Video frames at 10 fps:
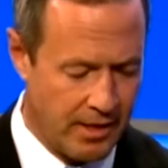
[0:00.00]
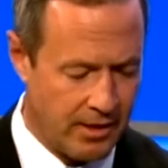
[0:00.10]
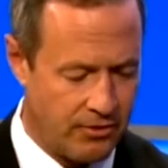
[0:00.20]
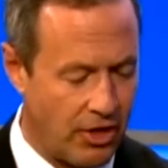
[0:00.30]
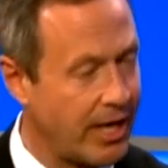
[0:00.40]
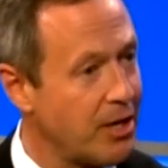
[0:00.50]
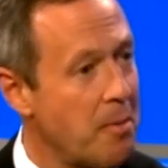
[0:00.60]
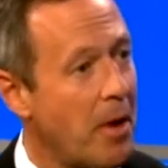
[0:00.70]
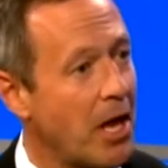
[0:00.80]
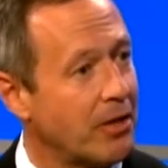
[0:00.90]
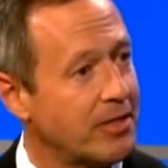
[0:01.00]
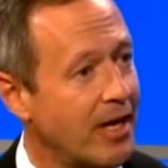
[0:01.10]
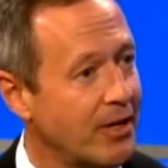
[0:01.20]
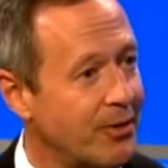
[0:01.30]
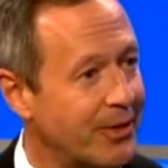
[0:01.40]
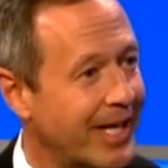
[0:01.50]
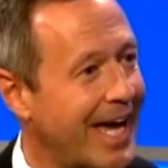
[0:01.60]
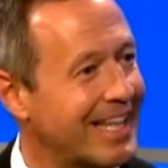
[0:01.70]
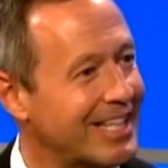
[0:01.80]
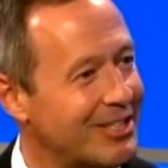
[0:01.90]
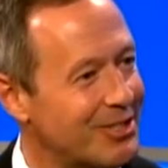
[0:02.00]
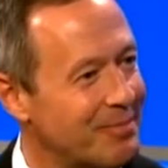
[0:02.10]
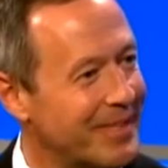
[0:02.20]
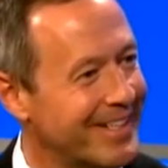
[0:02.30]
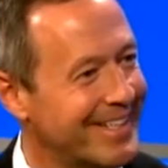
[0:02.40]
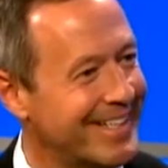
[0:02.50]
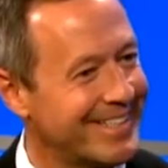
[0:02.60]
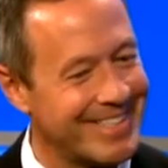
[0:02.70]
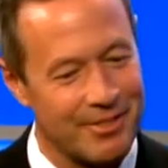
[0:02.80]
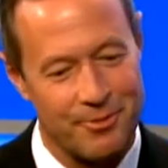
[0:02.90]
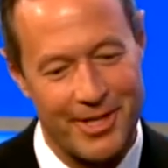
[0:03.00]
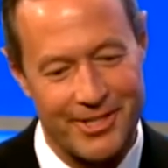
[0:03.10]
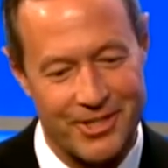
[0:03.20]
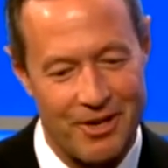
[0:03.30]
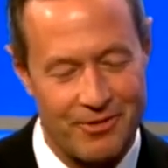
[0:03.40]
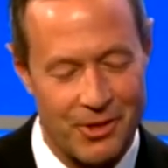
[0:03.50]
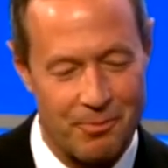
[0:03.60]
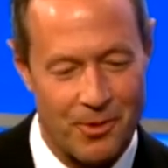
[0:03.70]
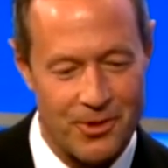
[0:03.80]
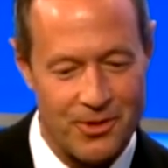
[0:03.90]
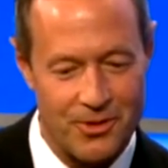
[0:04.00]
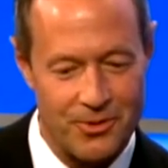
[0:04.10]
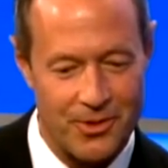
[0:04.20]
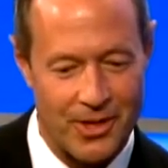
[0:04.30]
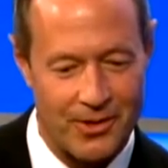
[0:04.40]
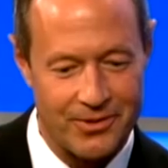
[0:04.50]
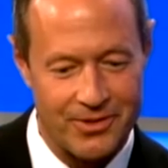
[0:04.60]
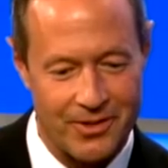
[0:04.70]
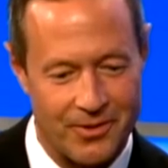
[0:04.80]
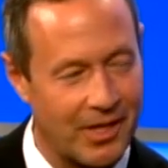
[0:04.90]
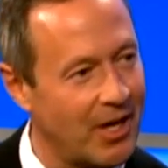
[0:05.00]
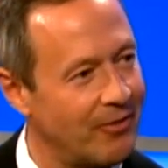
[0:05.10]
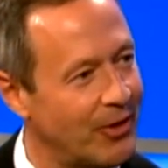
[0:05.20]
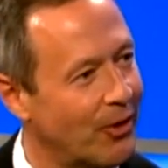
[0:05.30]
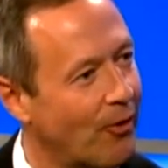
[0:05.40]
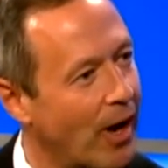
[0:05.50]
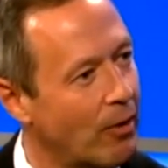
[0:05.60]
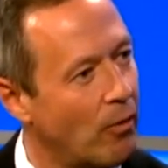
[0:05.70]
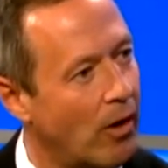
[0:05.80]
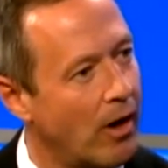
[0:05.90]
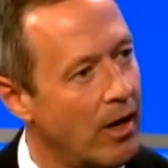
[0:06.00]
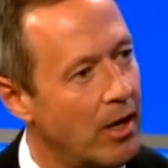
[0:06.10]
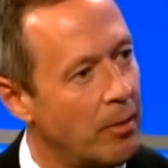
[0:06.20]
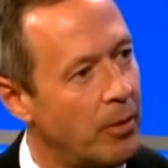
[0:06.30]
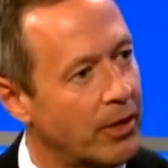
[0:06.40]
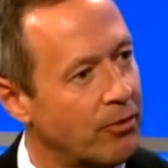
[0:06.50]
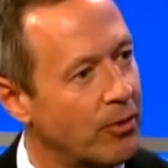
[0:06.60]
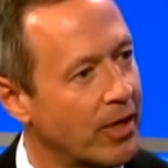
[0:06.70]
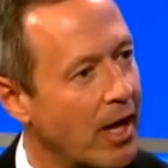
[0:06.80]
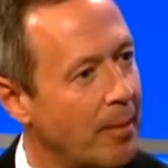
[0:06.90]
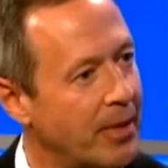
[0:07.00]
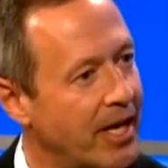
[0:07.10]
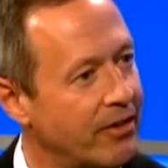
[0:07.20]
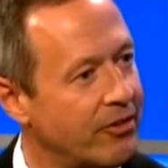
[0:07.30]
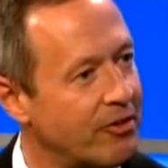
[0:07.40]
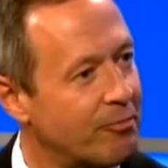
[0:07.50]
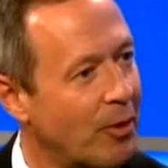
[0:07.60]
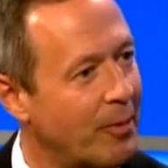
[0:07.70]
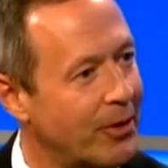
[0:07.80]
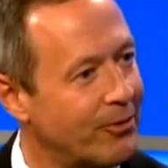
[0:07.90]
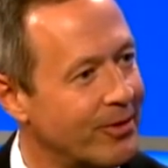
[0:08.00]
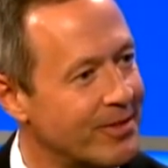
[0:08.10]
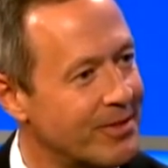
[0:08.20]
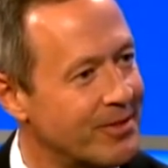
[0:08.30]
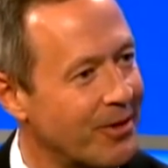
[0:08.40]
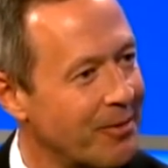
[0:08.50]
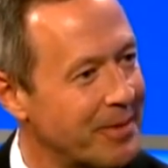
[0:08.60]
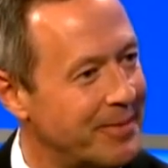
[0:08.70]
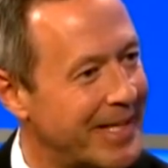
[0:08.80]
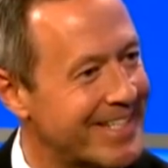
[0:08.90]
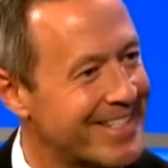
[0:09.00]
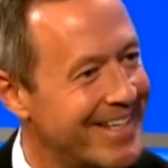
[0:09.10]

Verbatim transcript: Janet Napolitano mm. and Kathleen Sebelius, as well as Governor Perdue and also uh, Gregoire. Governor Gregoire. Mm-hmm. But through the combination of promotions and term limits